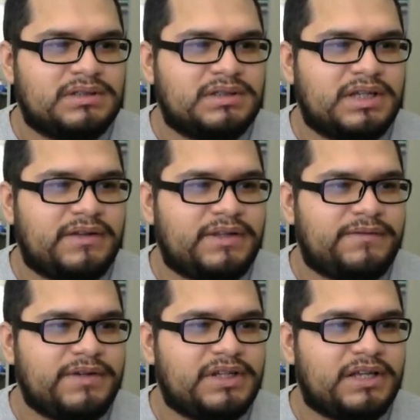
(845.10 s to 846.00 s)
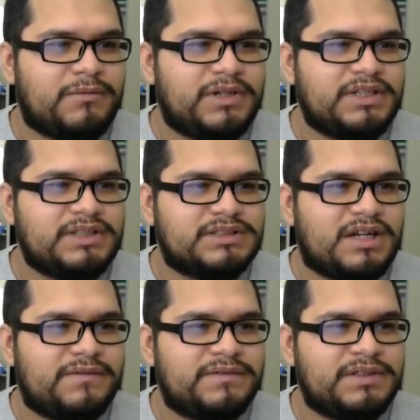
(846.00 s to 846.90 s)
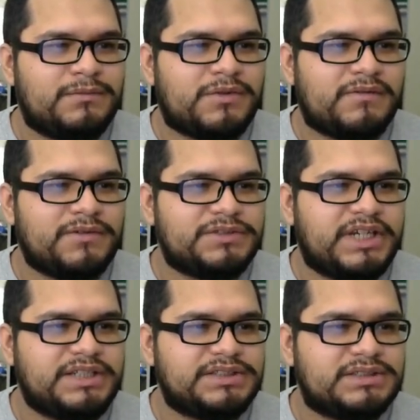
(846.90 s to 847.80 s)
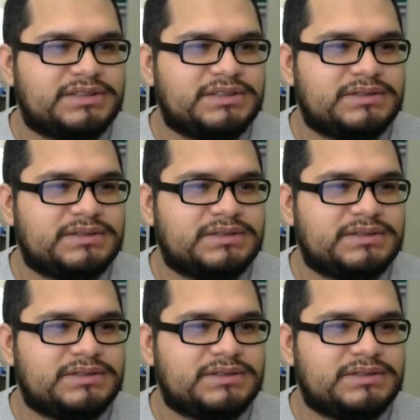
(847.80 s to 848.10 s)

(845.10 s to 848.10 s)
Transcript: And if you click one of these off, the workflow changes.